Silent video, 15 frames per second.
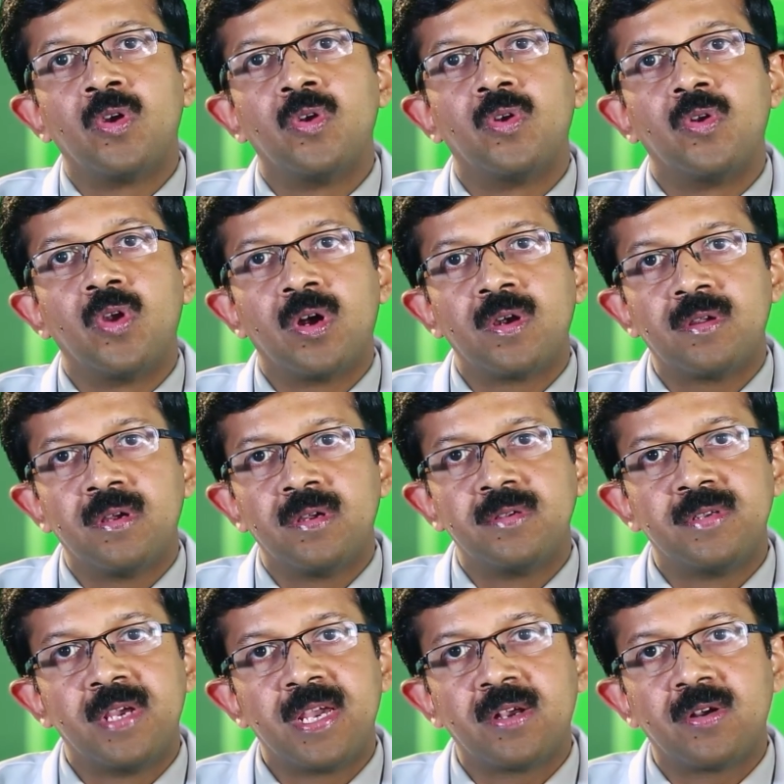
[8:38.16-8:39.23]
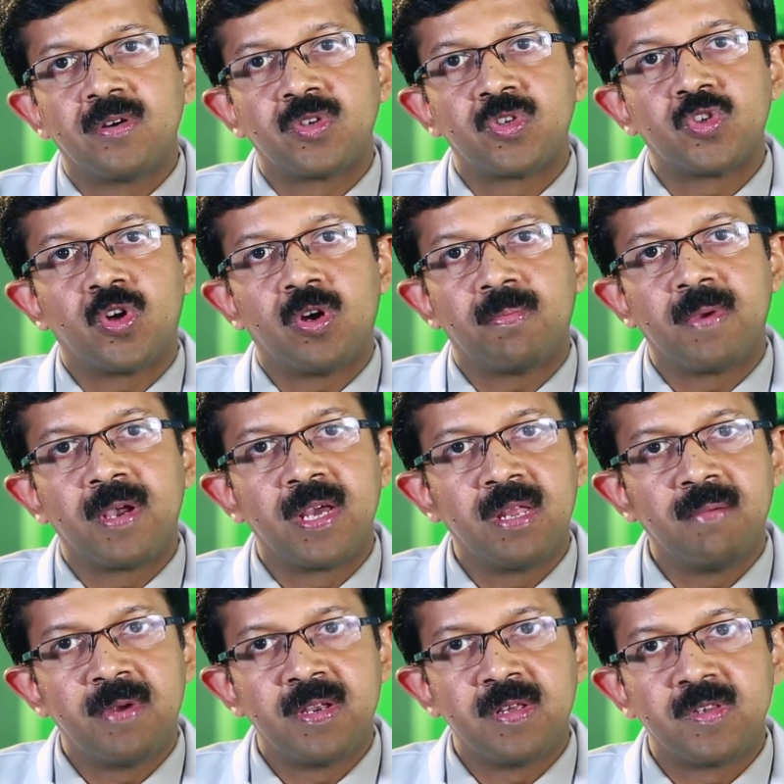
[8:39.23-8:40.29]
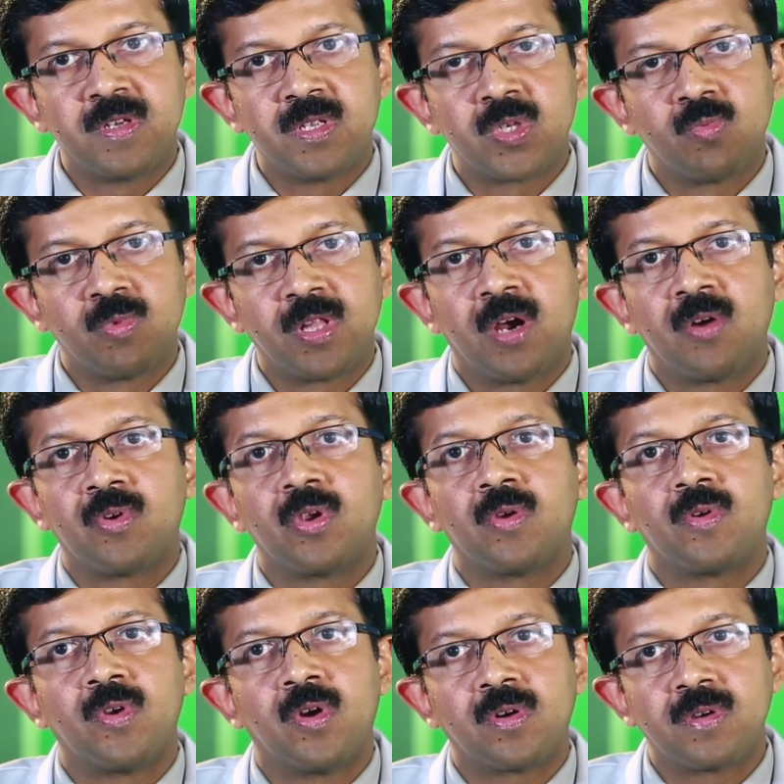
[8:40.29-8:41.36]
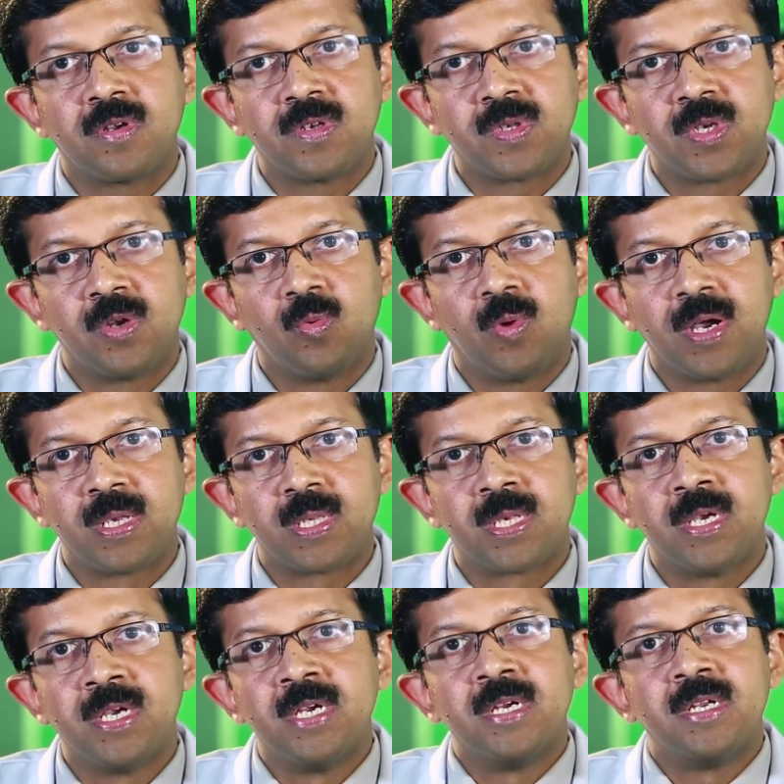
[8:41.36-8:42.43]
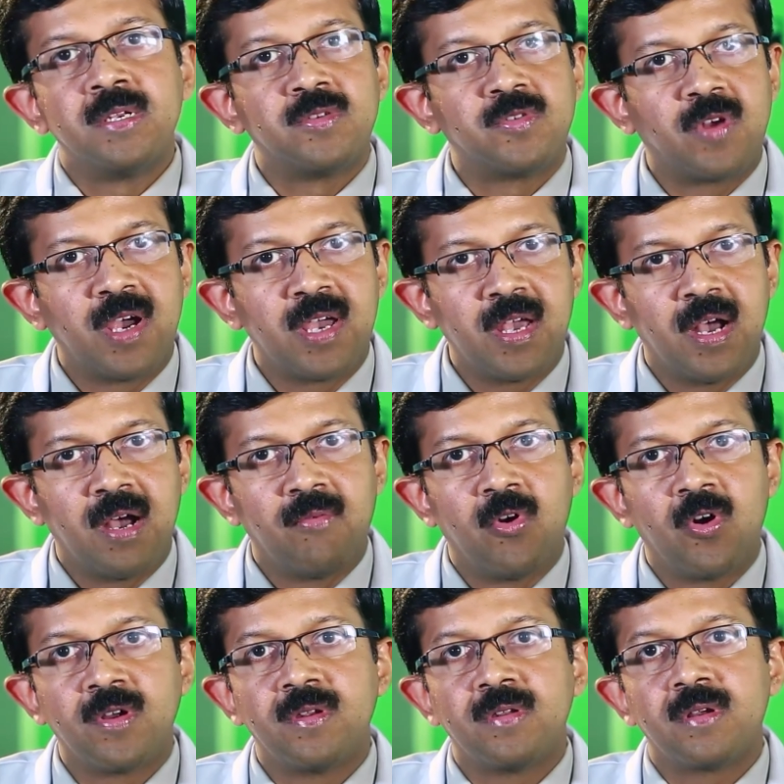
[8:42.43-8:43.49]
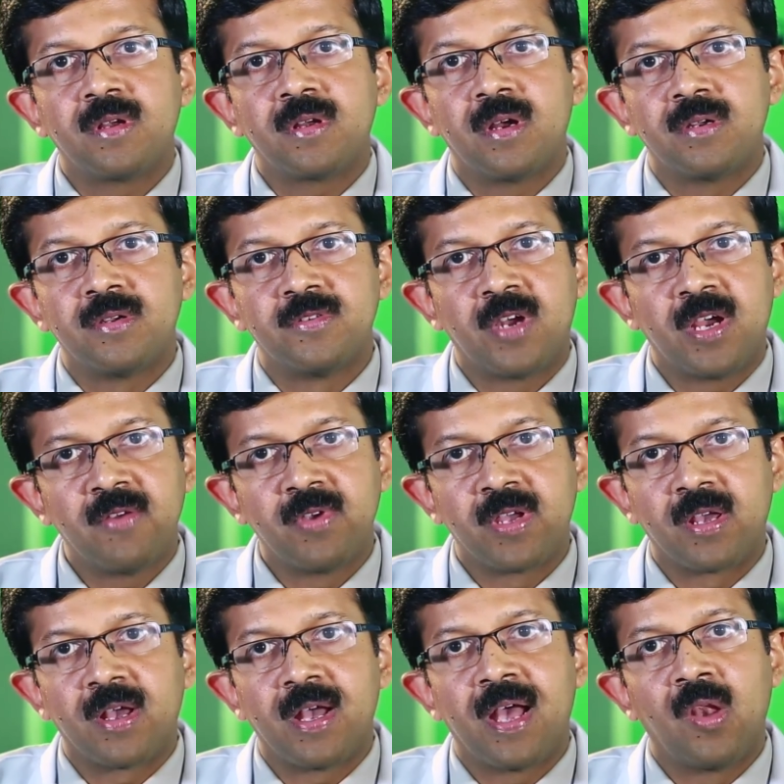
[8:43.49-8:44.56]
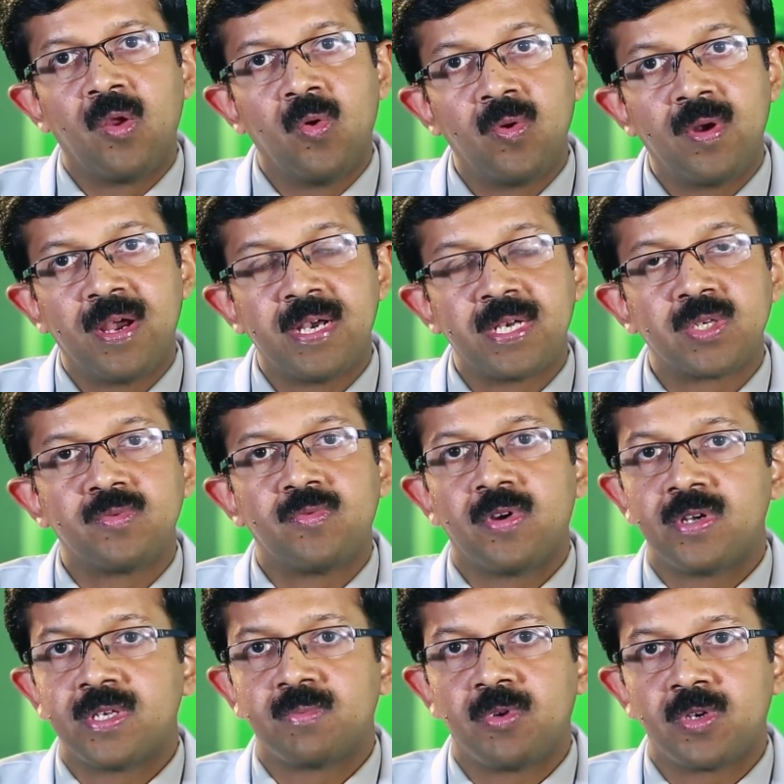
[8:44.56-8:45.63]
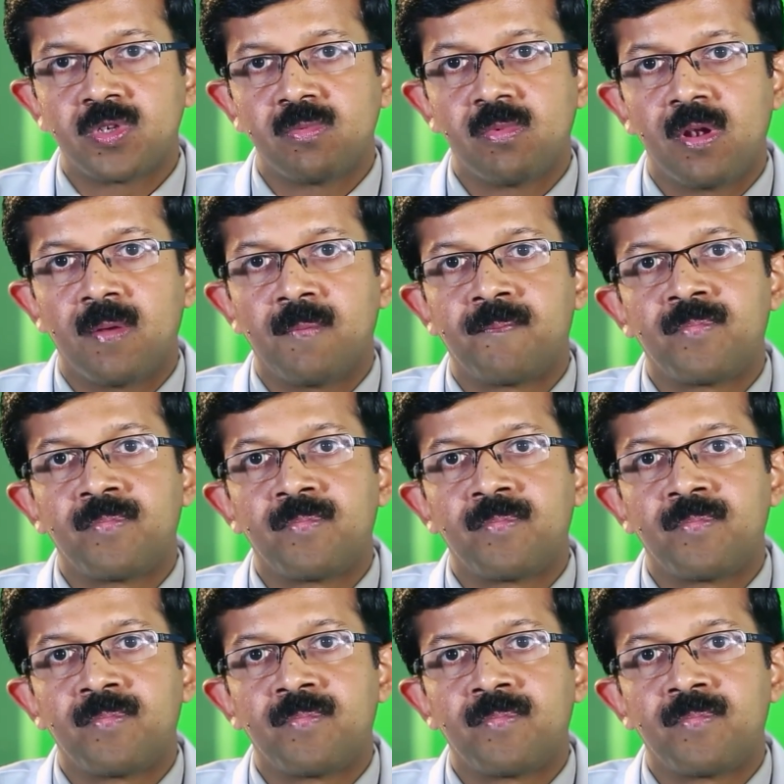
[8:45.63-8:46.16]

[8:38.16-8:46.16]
Do not take or stop any medicines without your doctor's advice. Try avoid driving alone as far as possible.